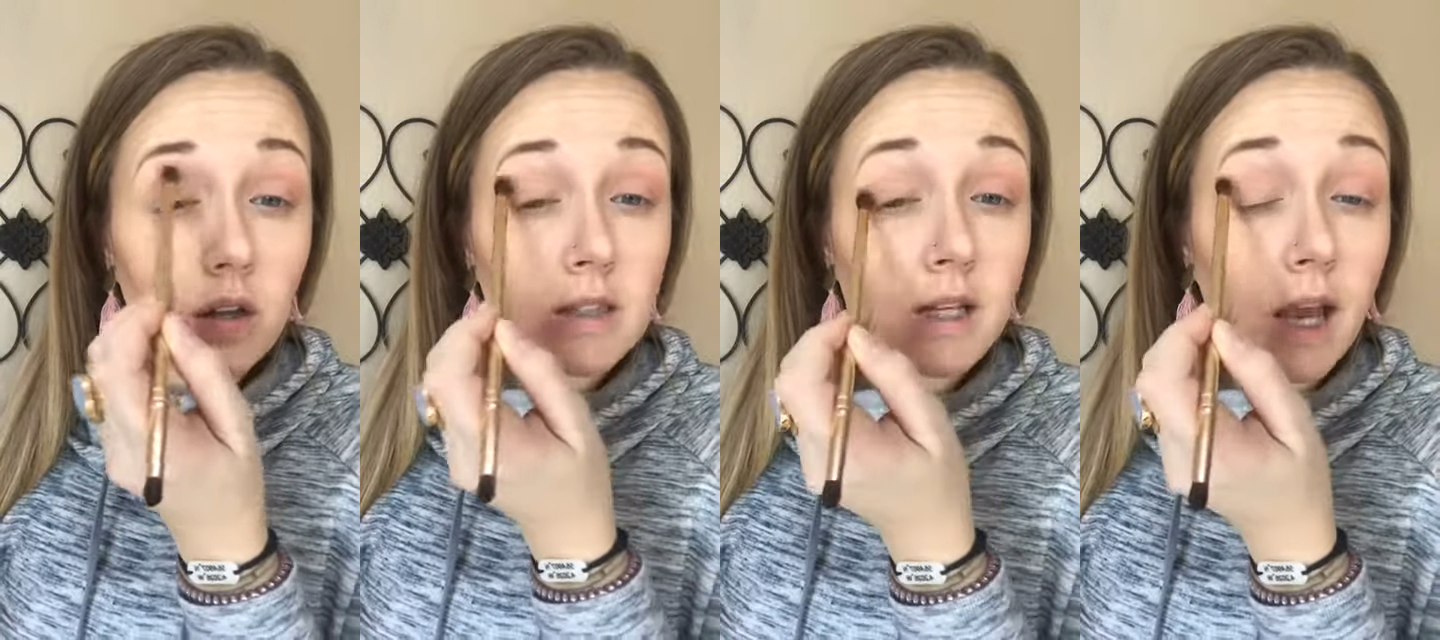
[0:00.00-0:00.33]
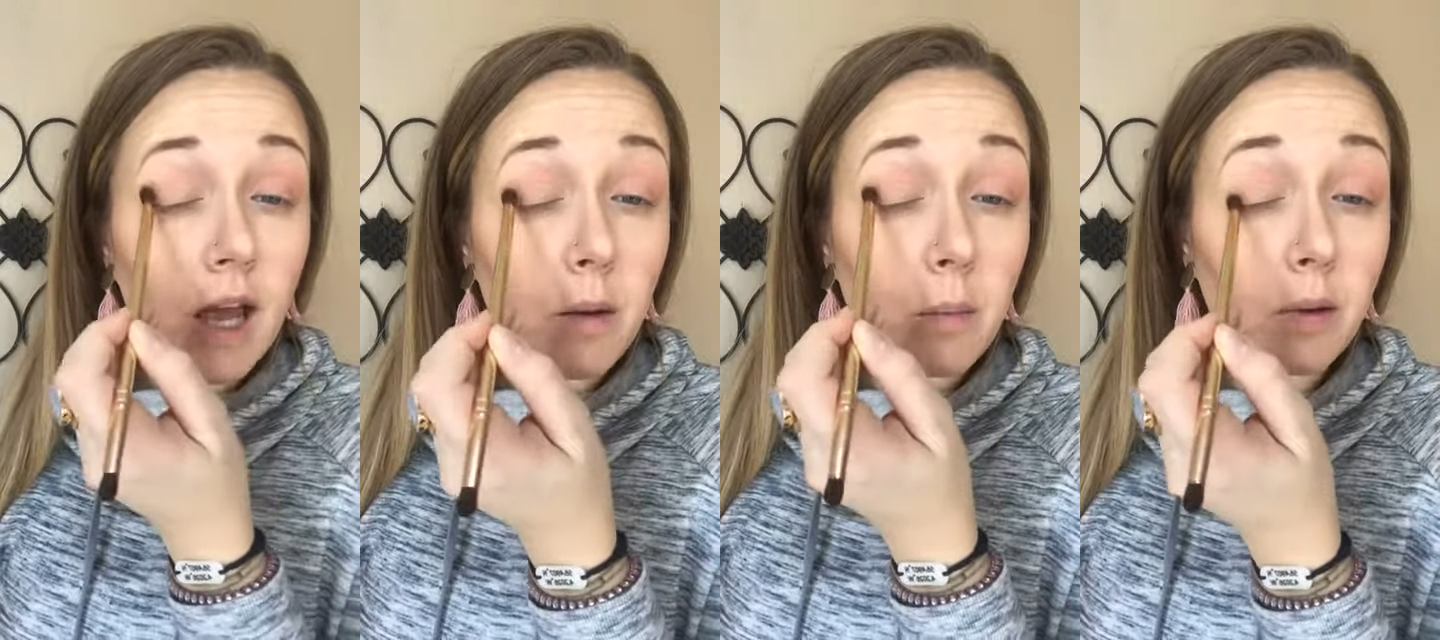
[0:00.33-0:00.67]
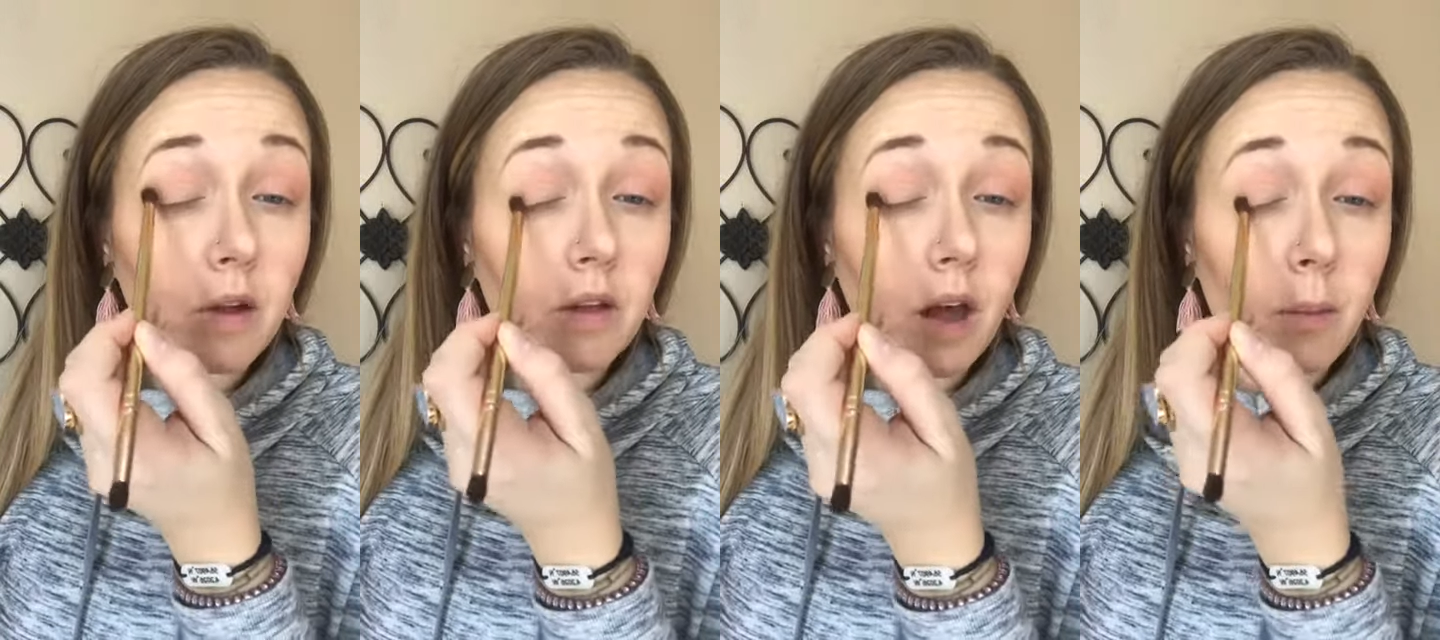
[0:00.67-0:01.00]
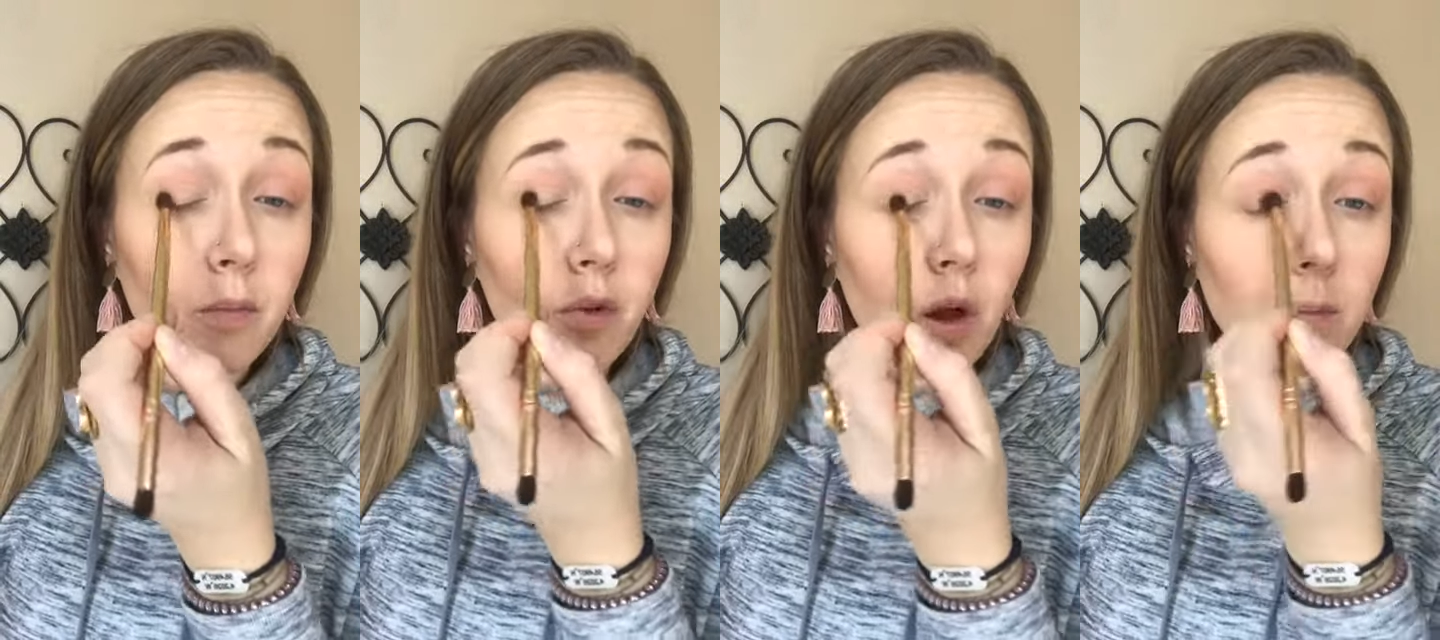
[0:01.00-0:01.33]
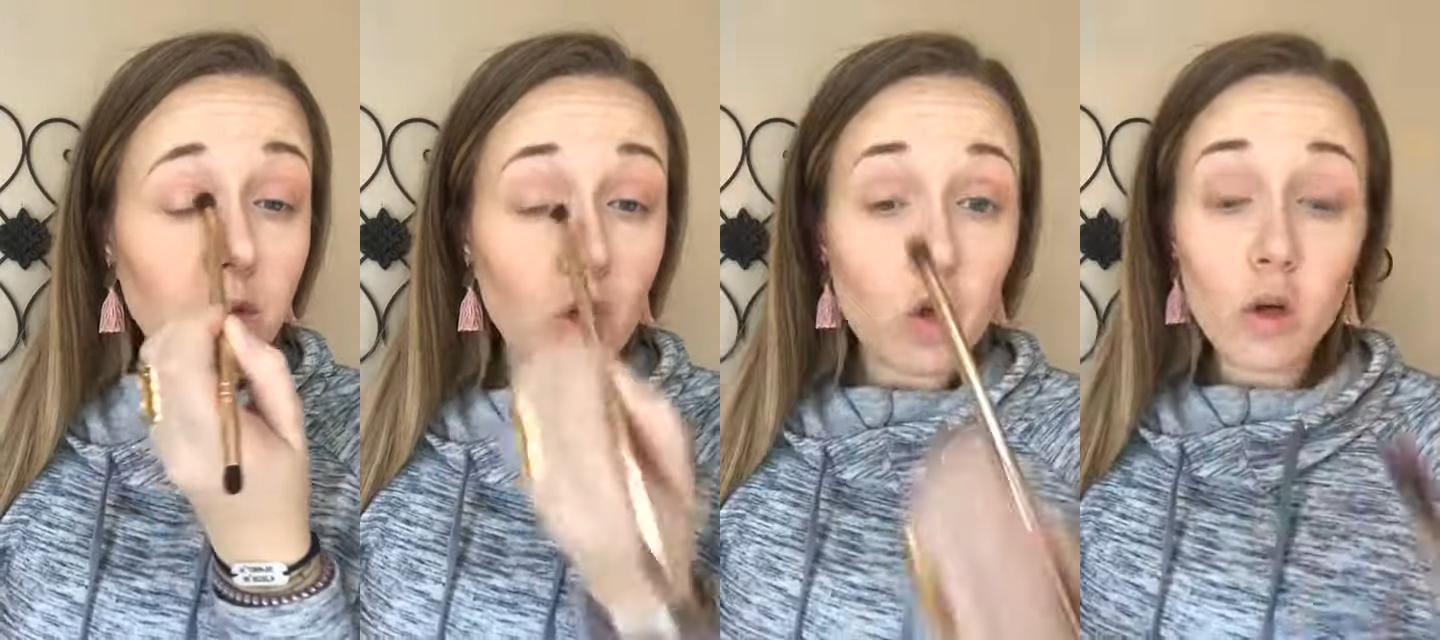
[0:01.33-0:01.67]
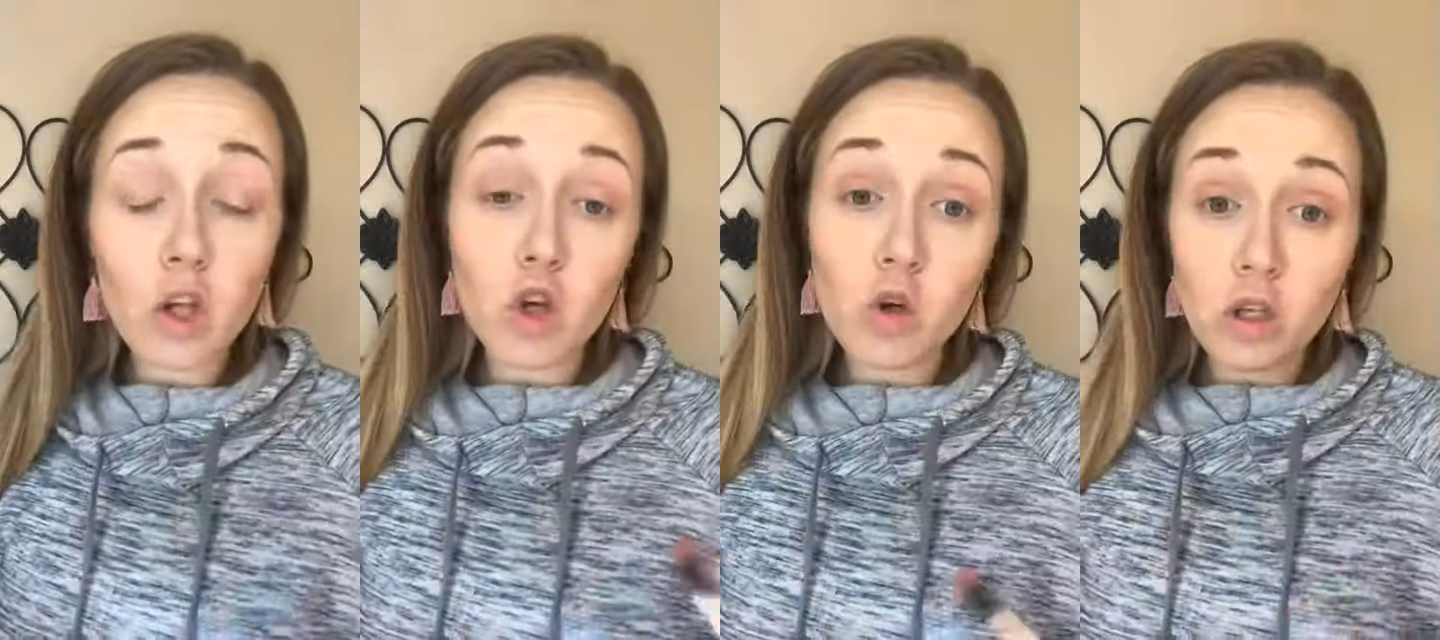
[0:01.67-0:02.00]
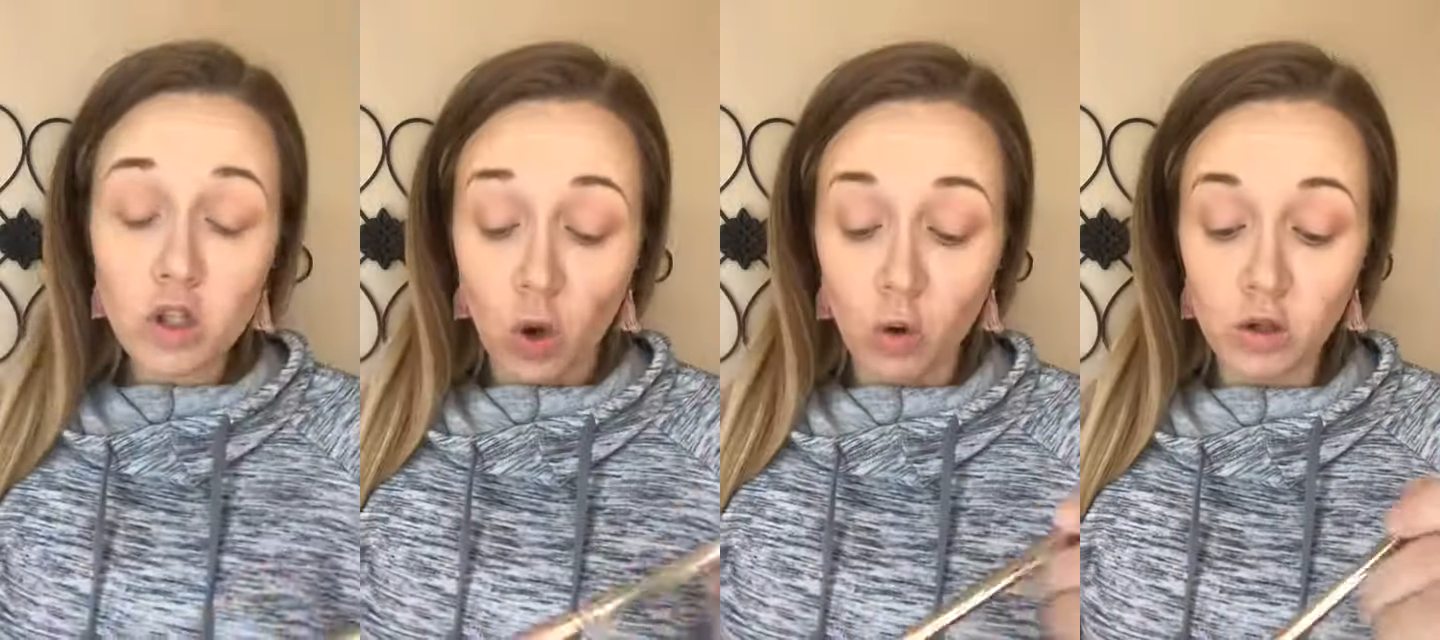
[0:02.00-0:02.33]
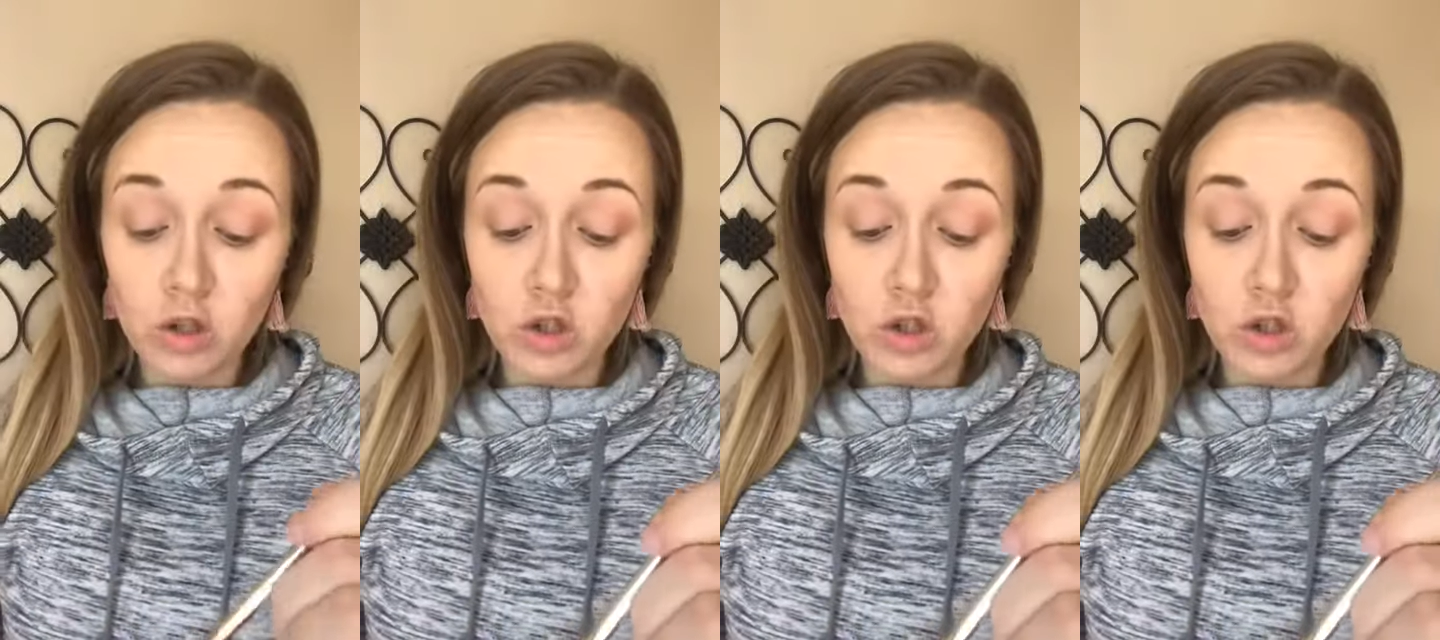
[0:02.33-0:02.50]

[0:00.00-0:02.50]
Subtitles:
to kind of build up from. So you could totally